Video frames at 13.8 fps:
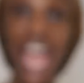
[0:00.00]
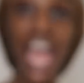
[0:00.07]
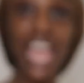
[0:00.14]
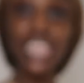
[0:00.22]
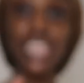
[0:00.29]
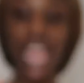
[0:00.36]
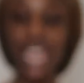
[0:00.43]

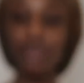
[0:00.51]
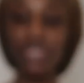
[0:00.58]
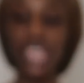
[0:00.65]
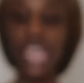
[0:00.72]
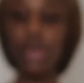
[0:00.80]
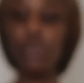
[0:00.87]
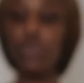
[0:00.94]
hand, and I'm
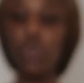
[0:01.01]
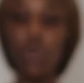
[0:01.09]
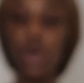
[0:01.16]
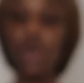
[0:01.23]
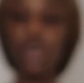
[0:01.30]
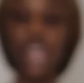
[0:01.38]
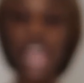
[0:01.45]
thinking,
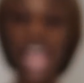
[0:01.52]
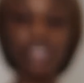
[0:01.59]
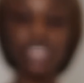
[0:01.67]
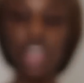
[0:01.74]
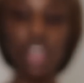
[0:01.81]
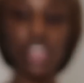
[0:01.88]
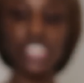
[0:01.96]
what could I have
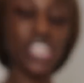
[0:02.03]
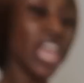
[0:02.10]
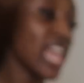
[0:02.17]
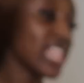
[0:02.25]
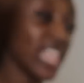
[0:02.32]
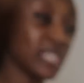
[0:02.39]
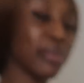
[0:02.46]
touched
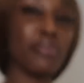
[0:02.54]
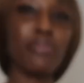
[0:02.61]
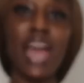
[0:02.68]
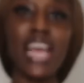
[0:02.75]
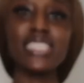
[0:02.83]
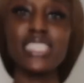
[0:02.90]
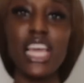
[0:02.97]
that's made my
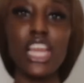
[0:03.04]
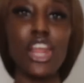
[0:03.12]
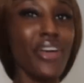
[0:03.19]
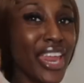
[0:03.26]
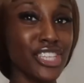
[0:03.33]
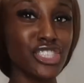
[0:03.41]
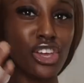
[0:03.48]
hands yellow
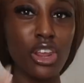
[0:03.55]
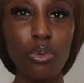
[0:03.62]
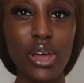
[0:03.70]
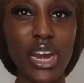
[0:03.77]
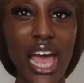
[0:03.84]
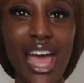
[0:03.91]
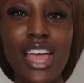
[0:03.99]
and it's only
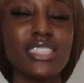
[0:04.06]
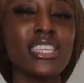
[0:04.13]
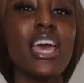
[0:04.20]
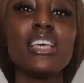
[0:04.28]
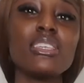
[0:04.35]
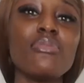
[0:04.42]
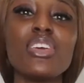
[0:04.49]
one hand?
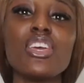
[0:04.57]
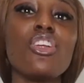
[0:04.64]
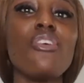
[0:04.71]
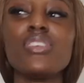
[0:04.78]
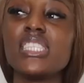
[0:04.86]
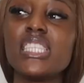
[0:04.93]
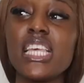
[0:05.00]
So I'm thinking,
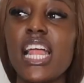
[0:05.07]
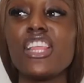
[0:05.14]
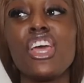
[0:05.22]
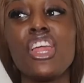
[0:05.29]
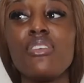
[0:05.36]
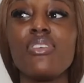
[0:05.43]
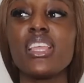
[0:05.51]
obviously, like, the
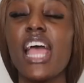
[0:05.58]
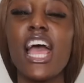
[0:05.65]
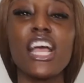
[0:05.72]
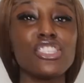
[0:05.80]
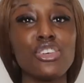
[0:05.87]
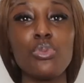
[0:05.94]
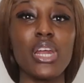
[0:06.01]
only thing that
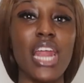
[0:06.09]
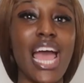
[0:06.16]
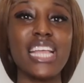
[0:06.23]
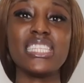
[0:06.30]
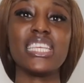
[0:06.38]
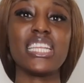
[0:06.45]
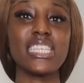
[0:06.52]
I do
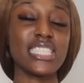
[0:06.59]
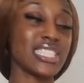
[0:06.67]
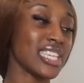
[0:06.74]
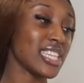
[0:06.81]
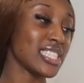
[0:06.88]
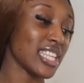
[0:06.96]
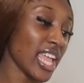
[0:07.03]
one-handed is the
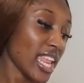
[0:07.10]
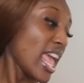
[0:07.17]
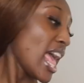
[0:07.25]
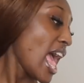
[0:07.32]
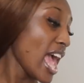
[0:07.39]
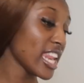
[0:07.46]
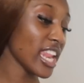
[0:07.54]
seasoning.
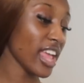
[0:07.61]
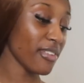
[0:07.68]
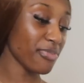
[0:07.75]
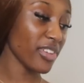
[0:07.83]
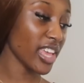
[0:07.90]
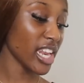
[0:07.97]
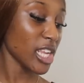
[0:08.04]
And then I'm
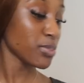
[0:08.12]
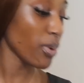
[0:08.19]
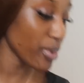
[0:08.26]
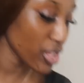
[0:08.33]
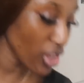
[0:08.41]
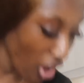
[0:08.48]
thinking it's probably the